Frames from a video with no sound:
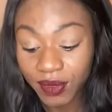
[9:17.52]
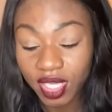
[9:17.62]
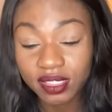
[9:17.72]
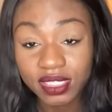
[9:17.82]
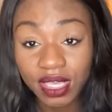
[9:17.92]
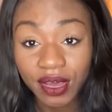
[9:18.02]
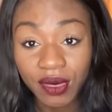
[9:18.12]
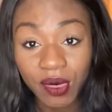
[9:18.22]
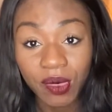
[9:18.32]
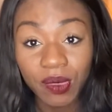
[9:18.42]

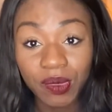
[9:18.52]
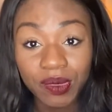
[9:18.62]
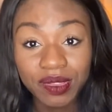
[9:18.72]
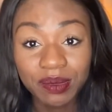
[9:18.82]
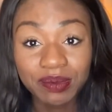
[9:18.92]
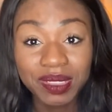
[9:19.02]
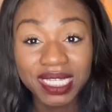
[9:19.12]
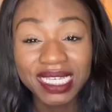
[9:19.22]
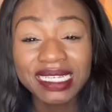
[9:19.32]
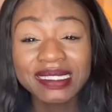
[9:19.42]
So
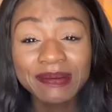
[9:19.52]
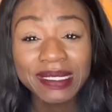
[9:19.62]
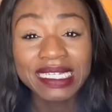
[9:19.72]
please,